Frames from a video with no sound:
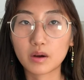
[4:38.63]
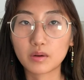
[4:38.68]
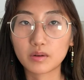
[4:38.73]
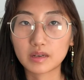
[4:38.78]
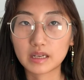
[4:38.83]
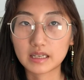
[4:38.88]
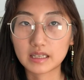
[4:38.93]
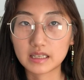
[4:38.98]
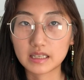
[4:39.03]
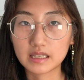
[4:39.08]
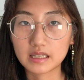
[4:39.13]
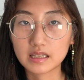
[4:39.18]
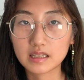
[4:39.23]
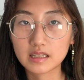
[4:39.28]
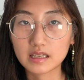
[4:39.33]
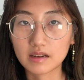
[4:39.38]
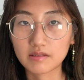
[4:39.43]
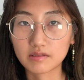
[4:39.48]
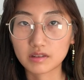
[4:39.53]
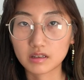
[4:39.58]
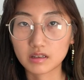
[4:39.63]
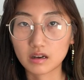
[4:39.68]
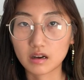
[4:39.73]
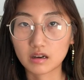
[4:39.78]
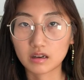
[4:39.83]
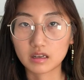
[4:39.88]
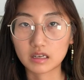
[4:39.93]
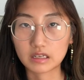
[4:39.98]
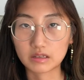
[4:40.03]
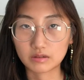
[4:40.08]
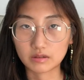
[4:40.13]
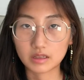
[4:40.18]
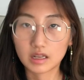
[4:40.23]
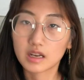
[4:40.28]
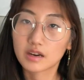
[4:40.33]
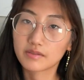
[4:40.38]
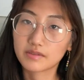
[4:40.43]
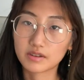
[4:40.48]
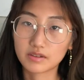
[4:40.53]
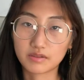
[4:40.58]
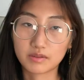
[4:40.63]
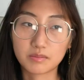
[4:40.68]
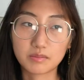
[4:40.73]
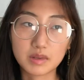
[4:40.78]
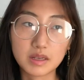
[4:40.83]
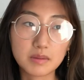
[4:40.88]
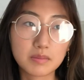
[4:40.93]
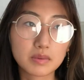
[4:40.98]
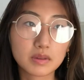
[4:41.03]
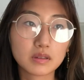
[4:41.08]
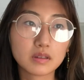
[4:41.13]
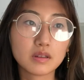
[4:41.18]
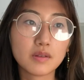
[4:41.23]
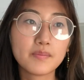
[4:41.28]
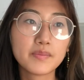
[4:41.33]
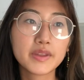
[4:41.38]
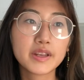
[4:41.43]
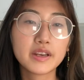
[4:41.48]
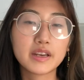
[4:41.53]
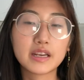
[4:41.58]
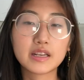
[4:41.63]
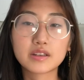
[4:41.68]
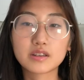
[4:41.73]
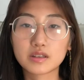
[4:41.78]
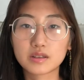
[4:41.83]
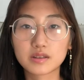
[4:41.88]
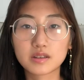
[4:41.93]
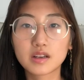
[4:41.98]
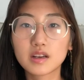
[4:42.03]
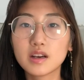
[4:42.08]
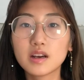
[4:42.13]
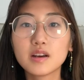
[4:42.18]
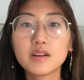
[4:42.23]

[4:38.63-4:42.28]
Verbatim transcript: own ideas after talking to a lot of different people and just